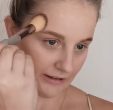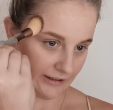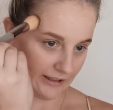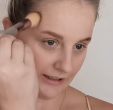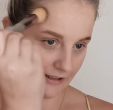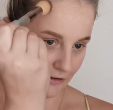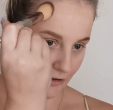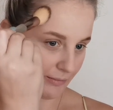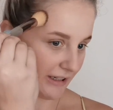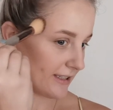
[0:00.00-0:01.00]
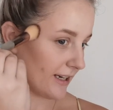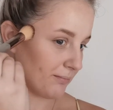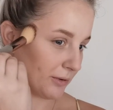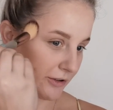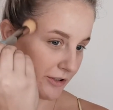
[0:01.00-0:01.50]
And then here on my
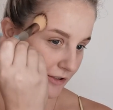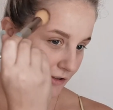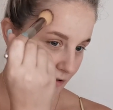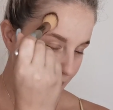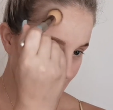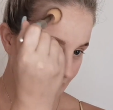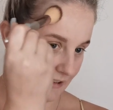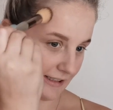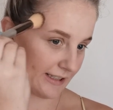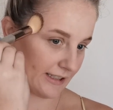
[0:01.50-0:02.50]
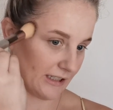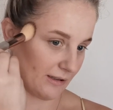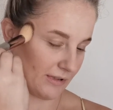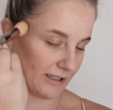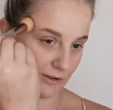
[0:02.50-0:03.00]
temples to make it
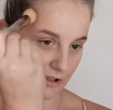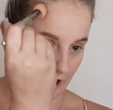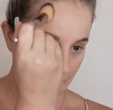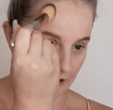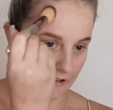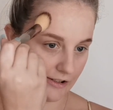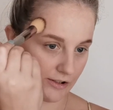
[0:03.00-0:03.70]
seem slightly